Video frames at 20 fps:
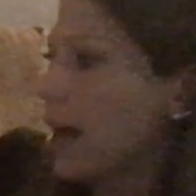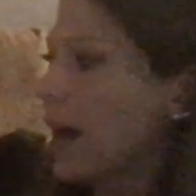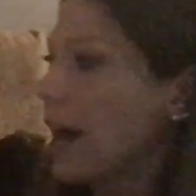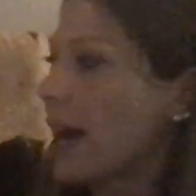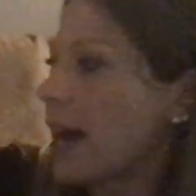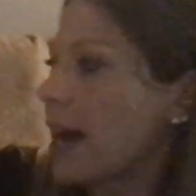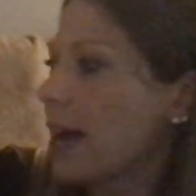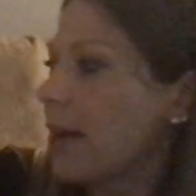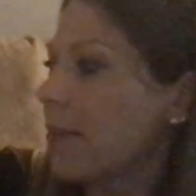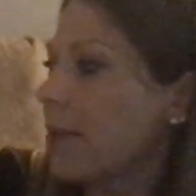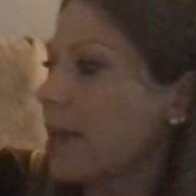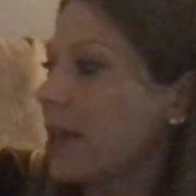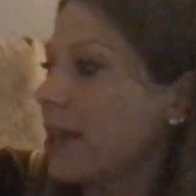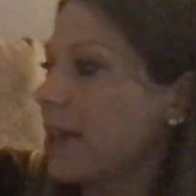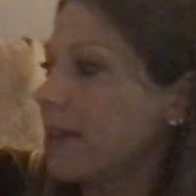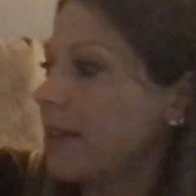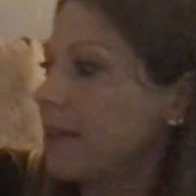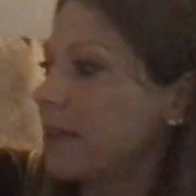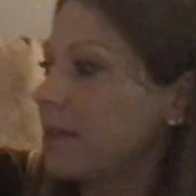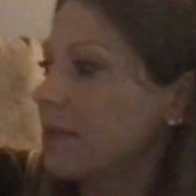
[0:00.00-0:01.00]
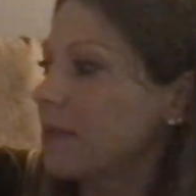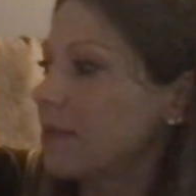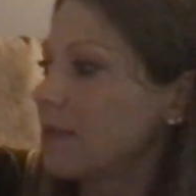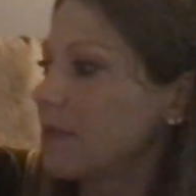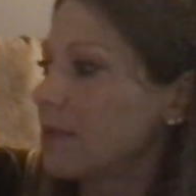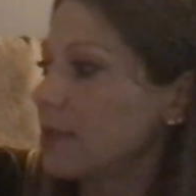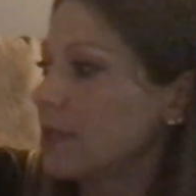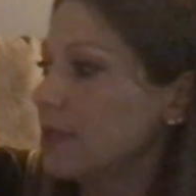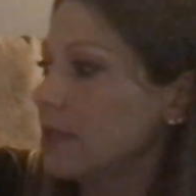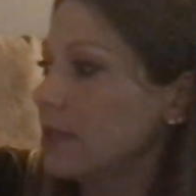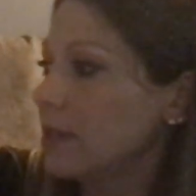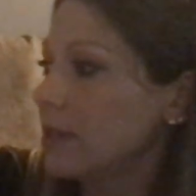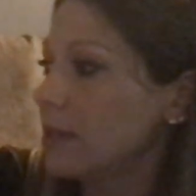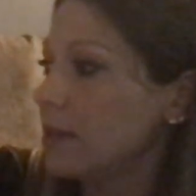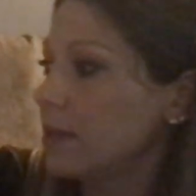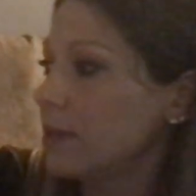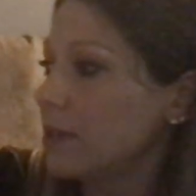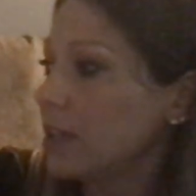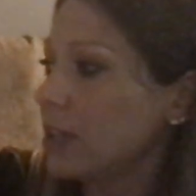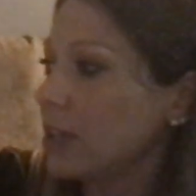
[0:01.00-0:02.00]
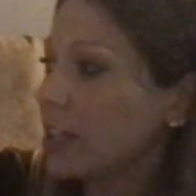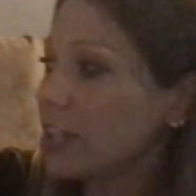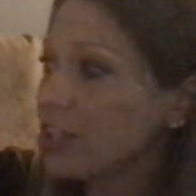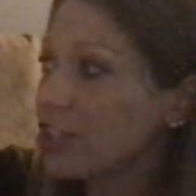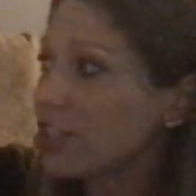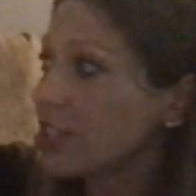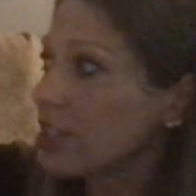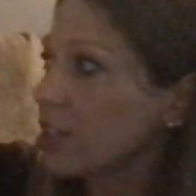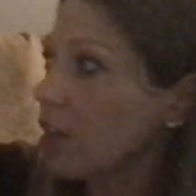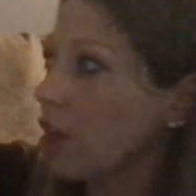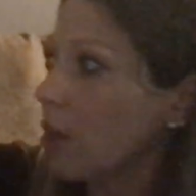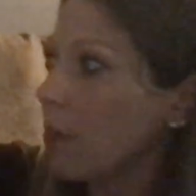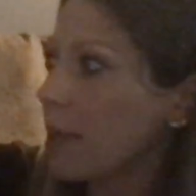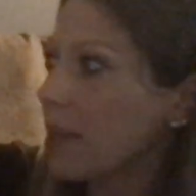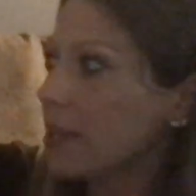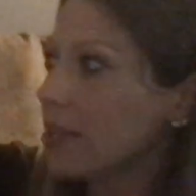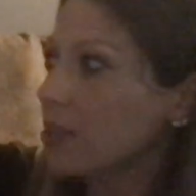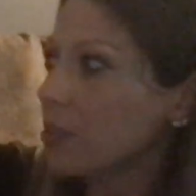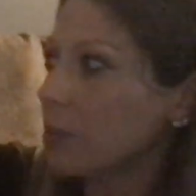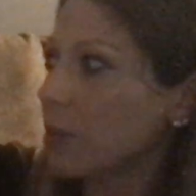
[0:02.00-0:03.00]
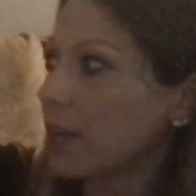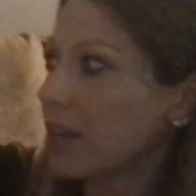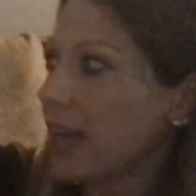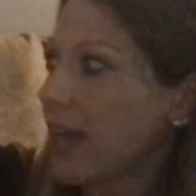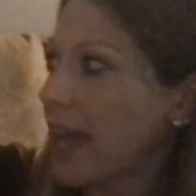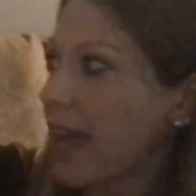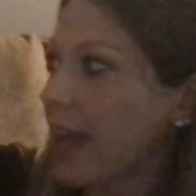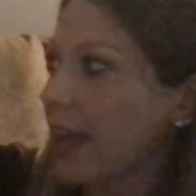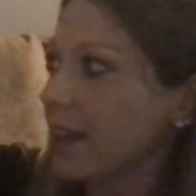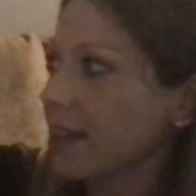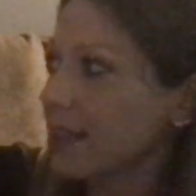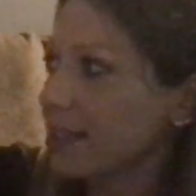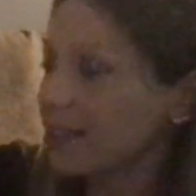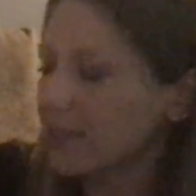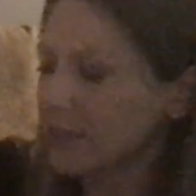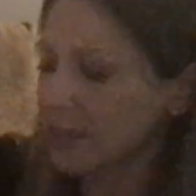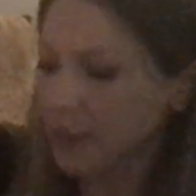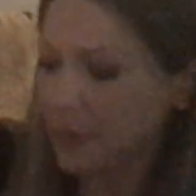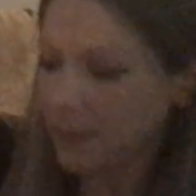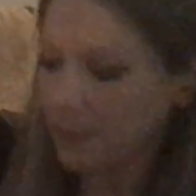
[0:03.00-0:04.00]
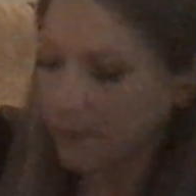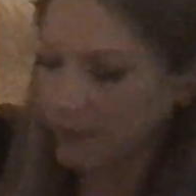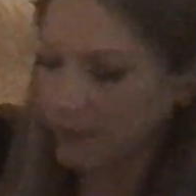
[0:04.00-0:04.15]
So let's just call base 1 x.